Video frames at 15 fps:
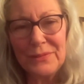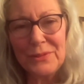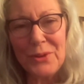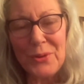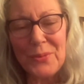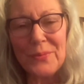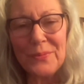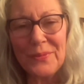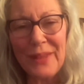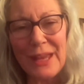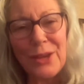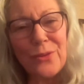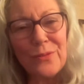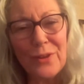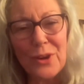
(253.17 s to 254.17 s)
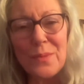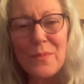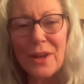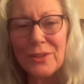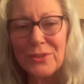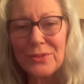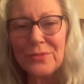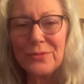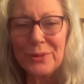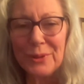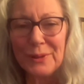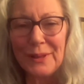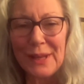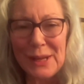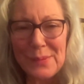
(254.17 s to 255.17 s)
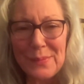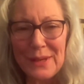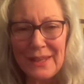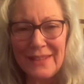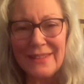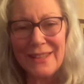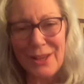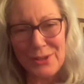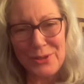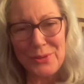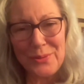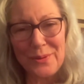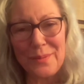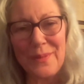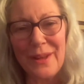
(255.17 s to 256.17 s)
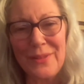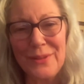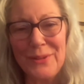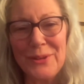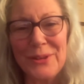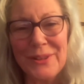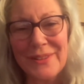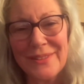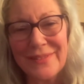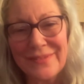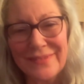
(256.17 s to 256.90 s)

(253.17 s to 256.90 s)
So thank you very much for letting me tell you about the nook.